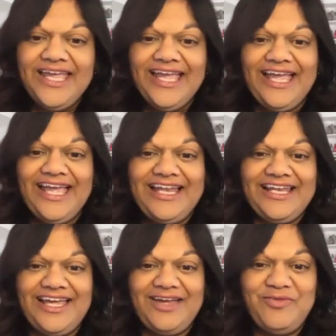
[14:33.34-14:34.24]
And
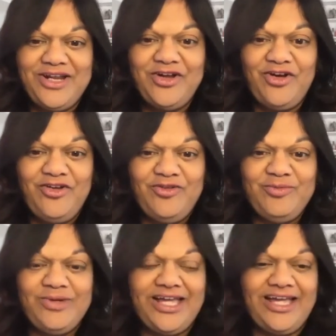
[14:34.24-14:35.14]
I went
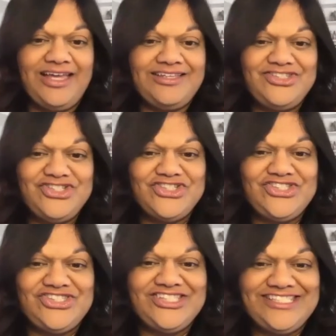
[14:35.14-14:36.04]
home and just
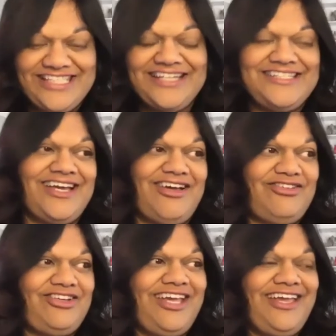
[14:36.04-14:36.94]
sat
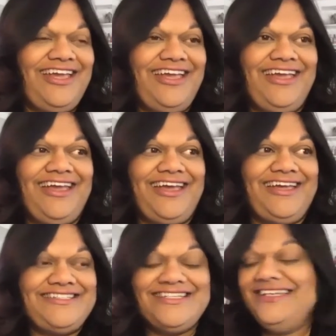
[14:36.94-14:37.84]
down
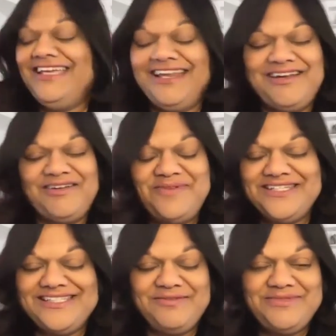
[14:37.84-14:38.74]
and didn't get up
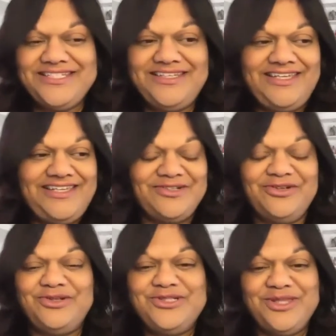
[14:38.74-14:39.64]
except to eat or
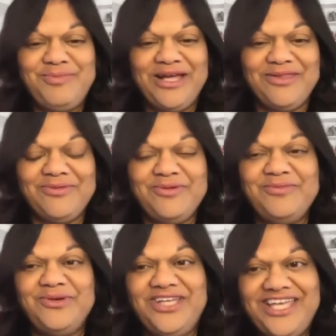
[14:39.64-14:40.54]
go to the bathroom
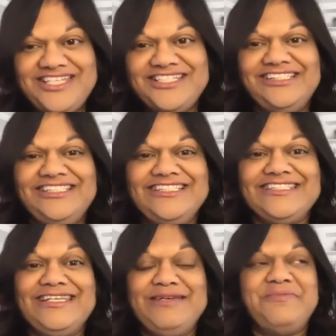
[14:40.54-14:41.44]
or occasionally
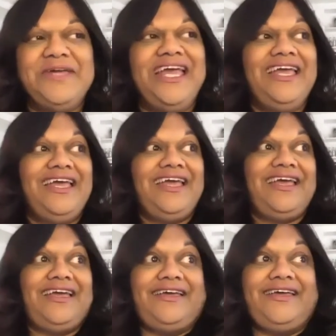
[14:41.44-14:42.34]
sleep.
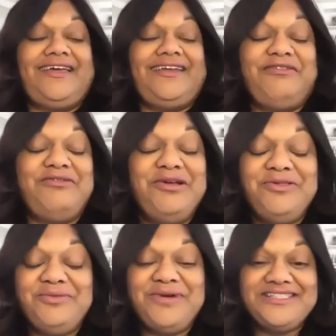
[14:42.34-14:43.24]
And I wrote
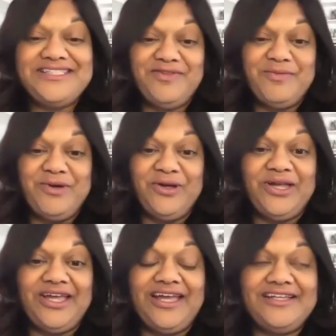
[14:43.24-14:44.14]
the rest of the book.
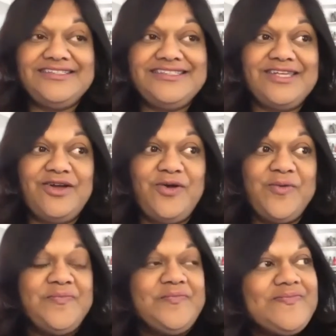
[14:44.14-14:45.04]
And so
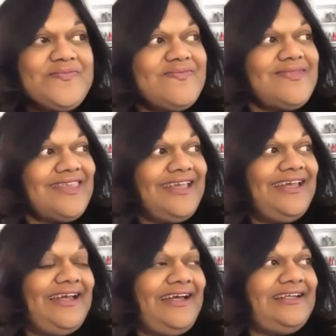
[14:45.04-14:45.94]

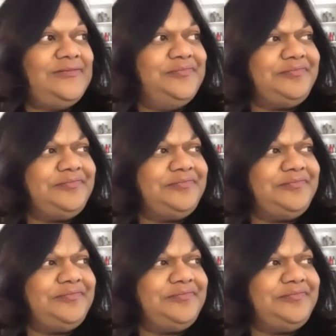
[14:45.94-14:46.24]
um,